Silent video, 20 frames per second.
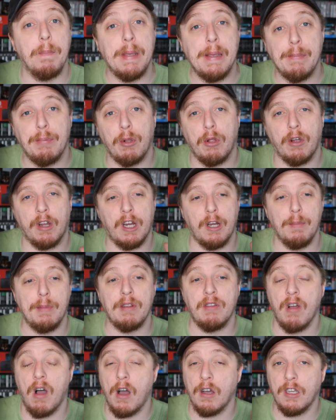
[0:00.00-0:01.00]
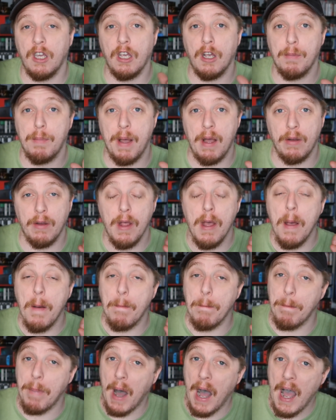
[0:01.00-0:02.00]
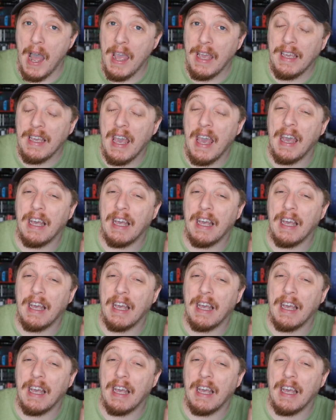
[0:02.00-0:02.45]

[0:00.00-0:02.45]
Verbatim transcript: people are going to be talking about buying